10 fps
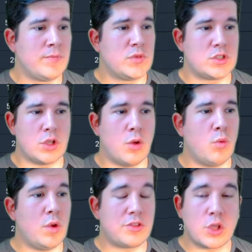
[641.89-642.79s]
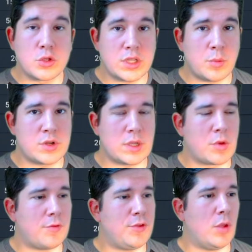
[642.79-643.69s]
So with those numbers, I'm
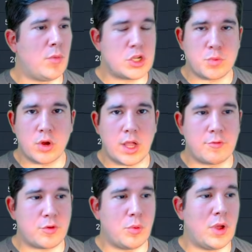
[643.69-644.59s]
going to feel much more comfortable.